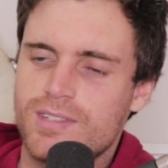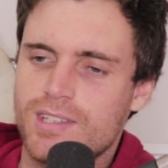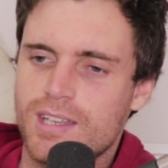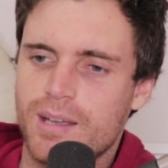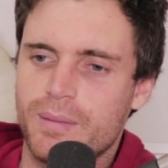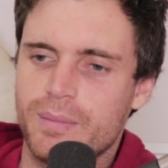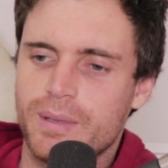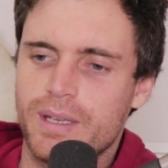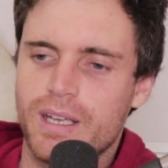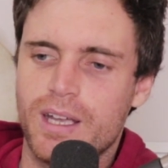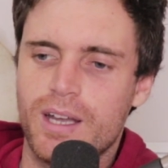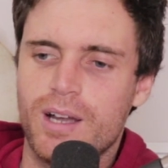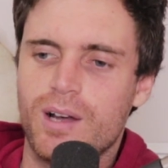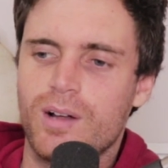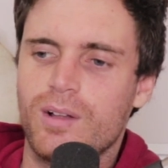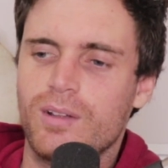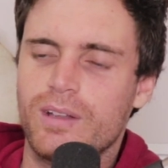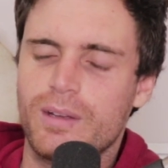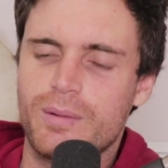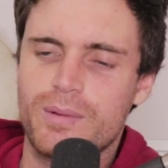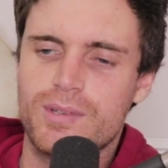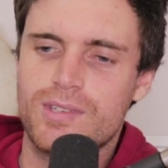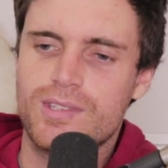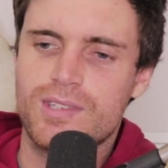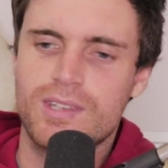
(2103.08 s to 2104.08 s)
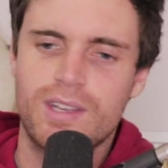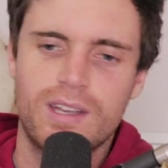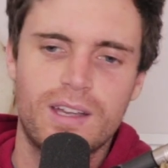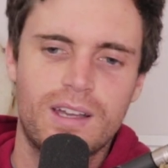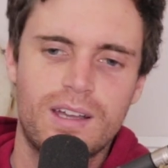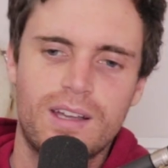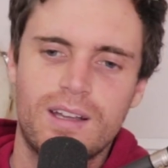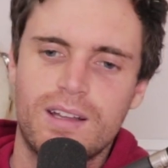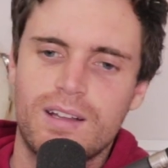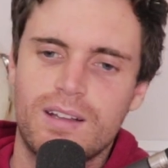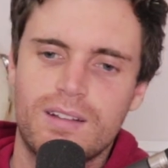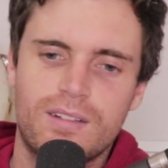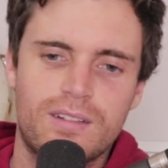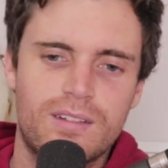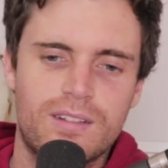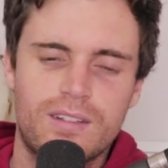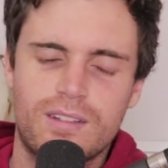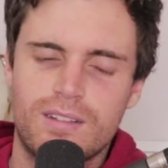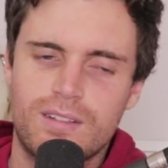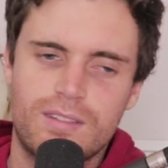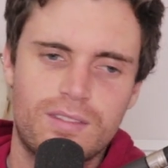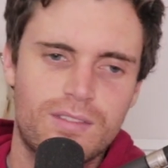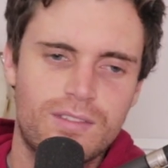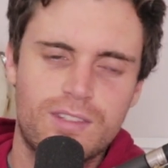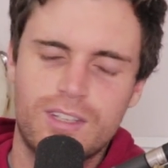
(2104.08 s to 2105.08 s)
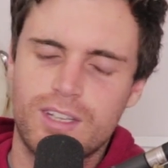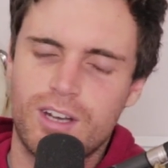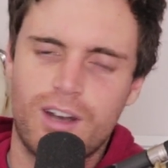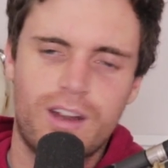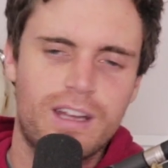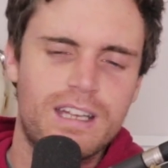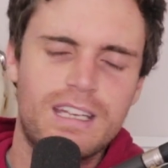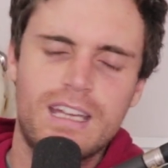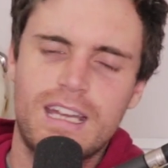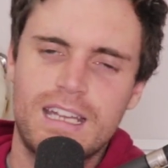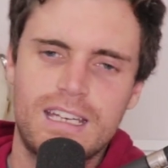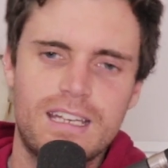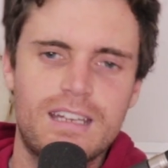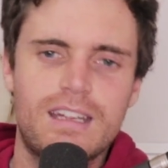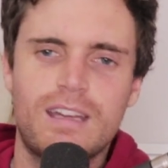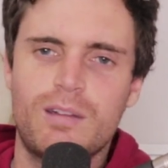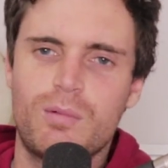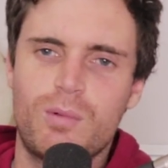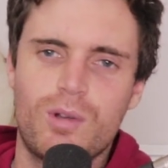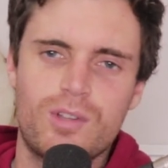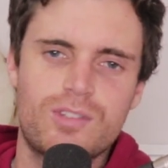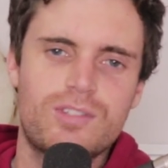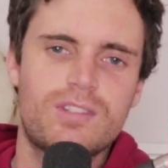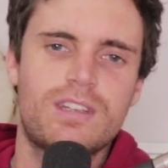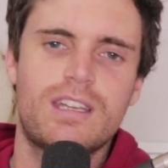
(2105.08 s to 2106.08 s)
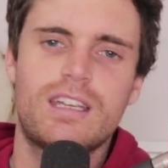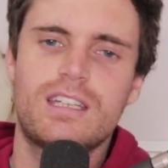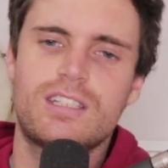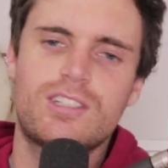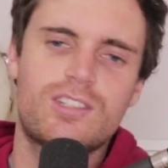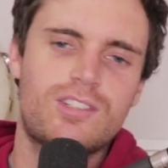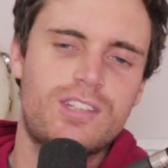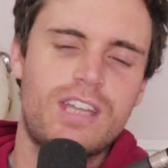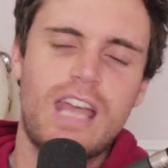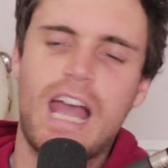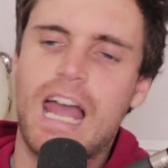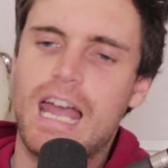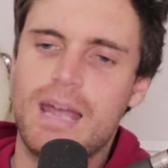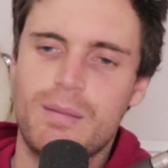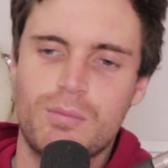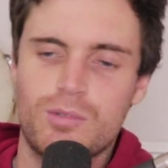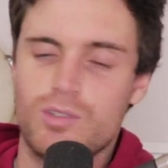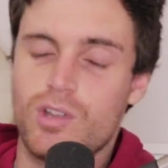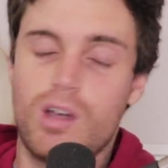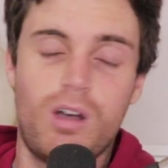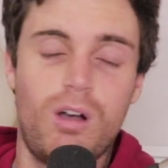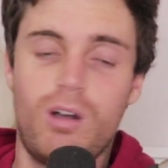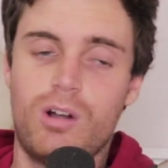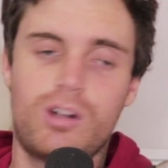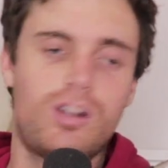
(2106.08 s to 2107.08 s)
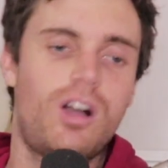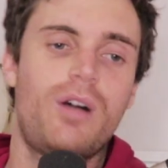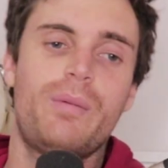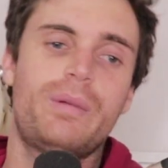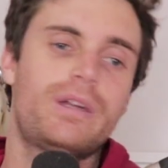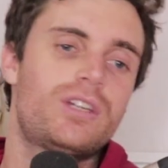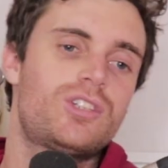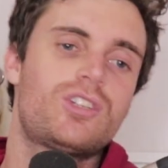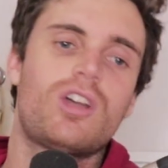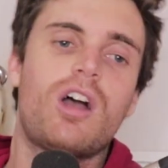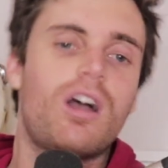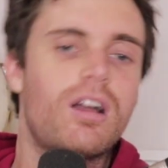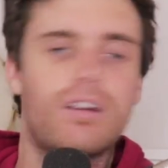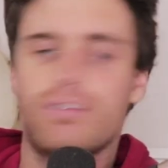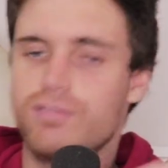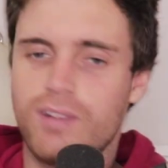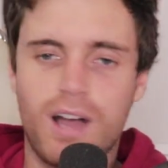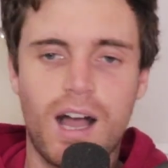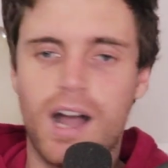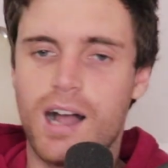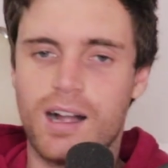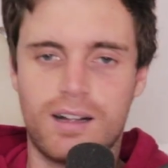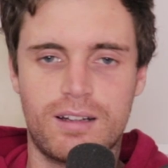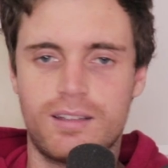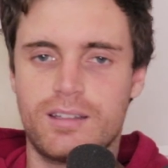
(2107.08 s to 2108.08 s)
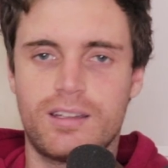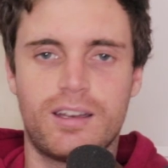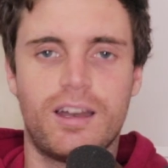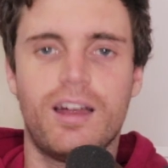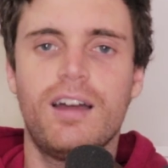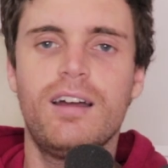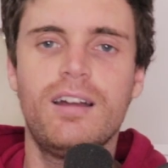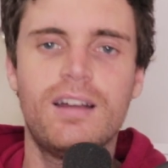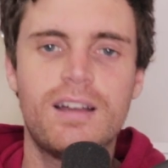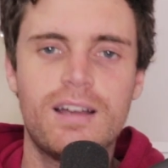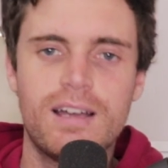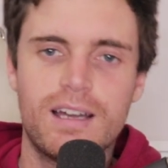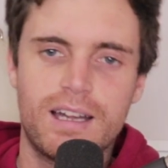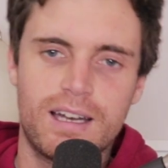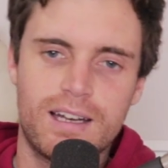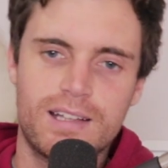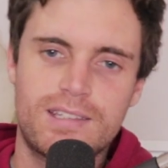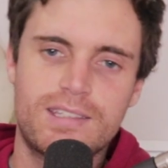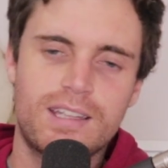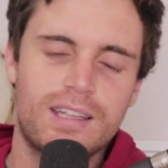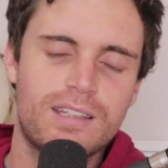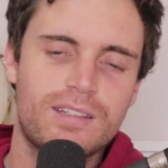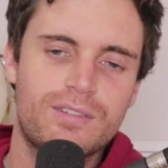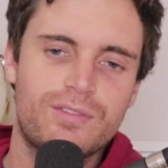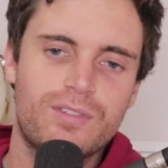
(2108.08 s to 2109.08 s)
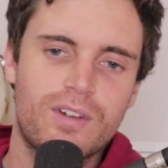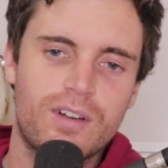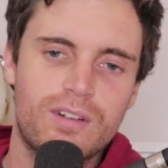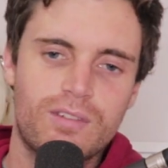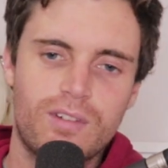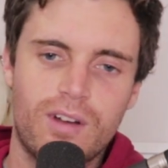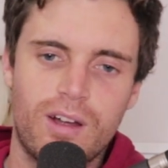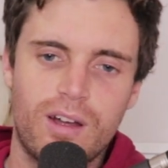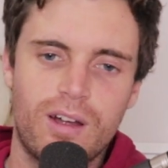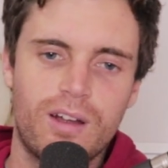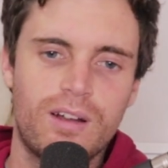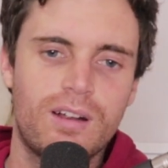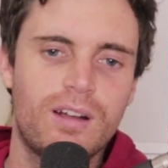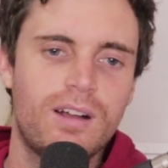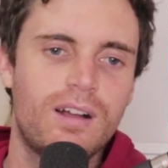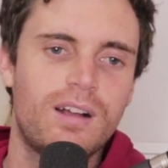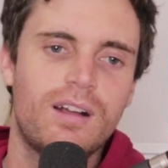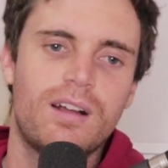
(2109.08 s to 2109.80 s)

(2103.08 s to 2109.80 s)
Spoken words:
some girl. He was, he wasn't, he just came, was like, oh, comedy show, fuck, And he sat in the front row.